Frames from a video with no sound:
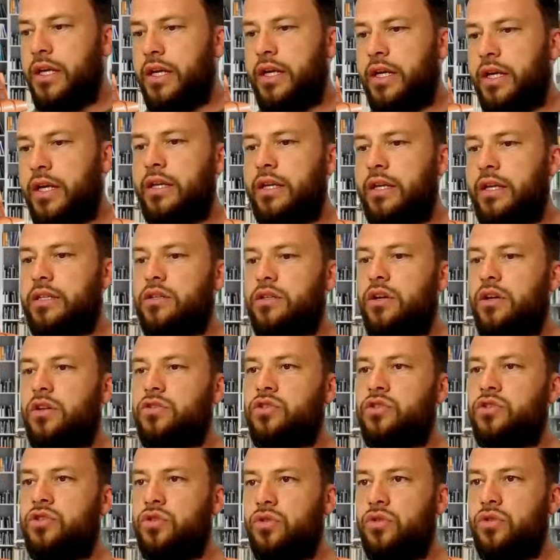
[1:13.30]
it is
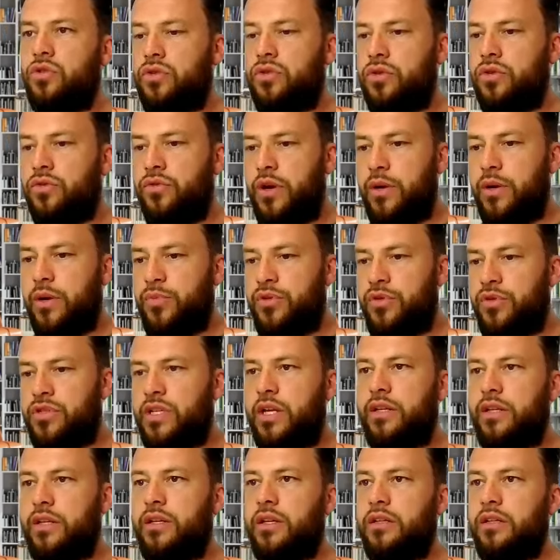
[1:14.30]
also
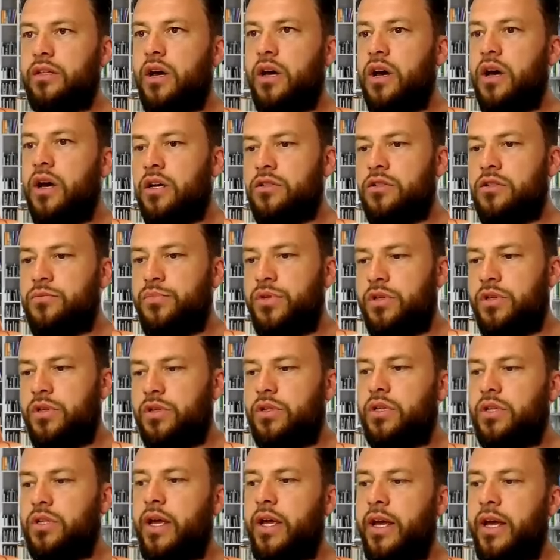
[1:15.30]
representing the
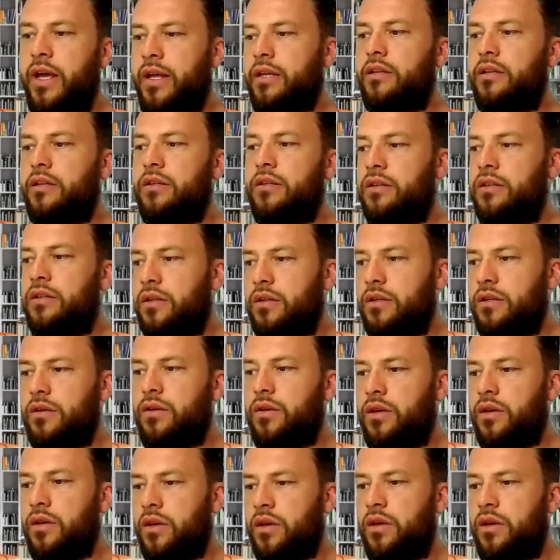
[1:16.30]
husband and
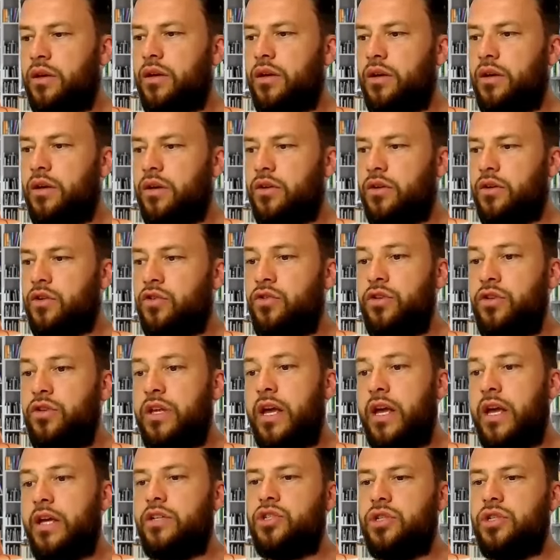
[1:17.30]
the uh,
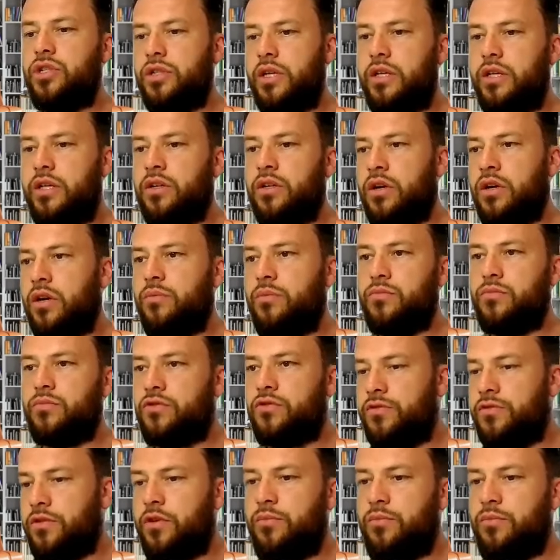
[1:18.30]
creation that comes
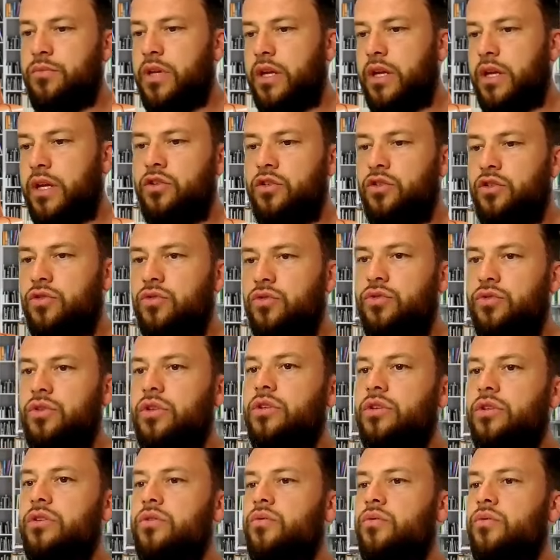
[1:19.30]
from that
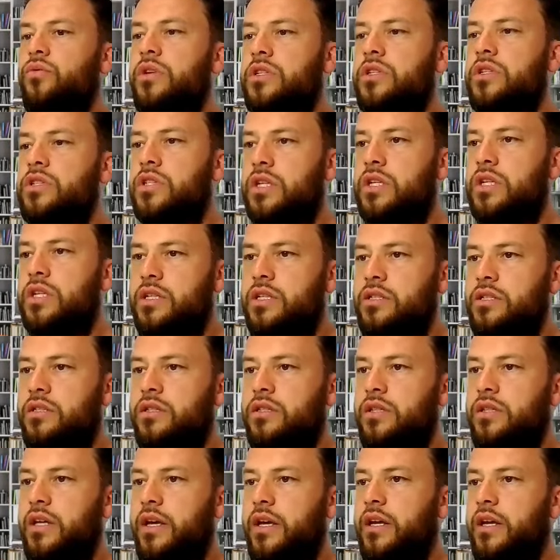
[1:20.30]
union, which
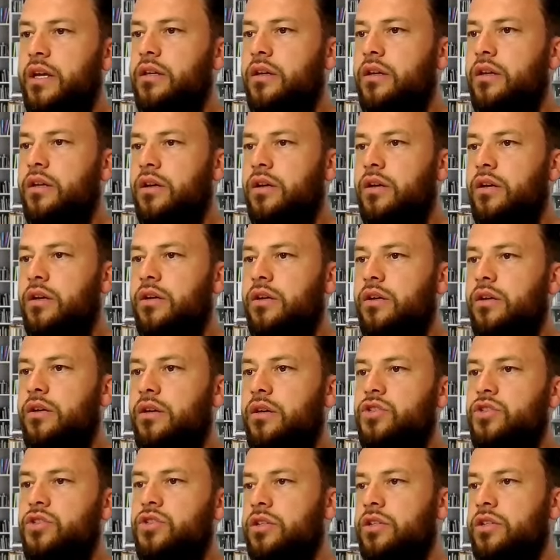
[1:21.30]
is then uh,
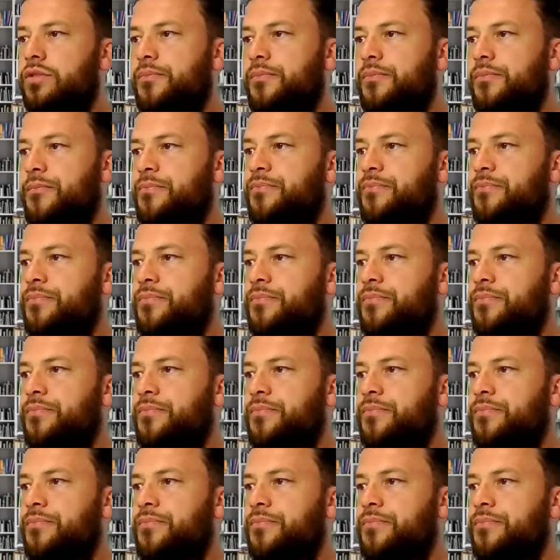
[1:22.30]
children.